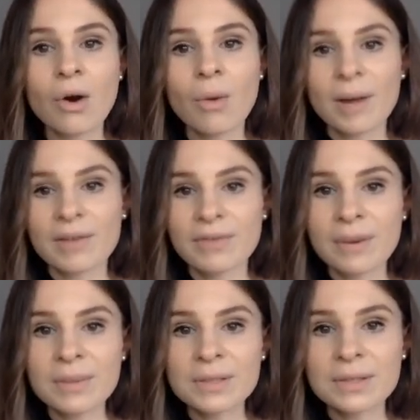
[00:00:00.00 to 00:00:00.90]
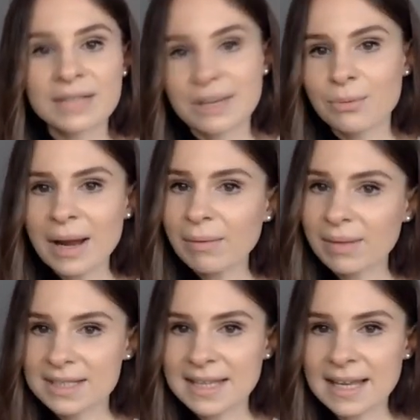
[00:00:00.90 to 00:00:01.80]
While firms could get away with
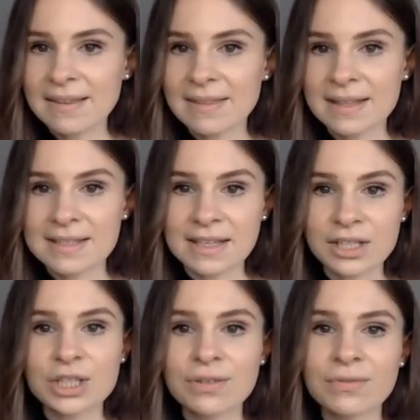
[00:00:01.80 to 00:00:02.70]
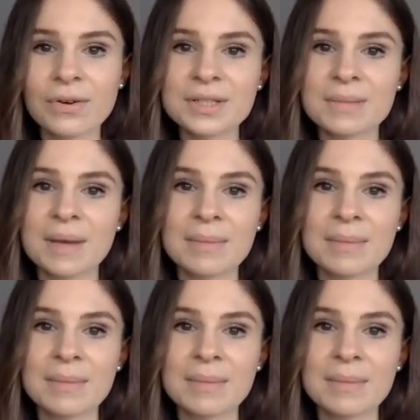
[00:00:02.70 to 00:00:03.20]
saying that such defaults may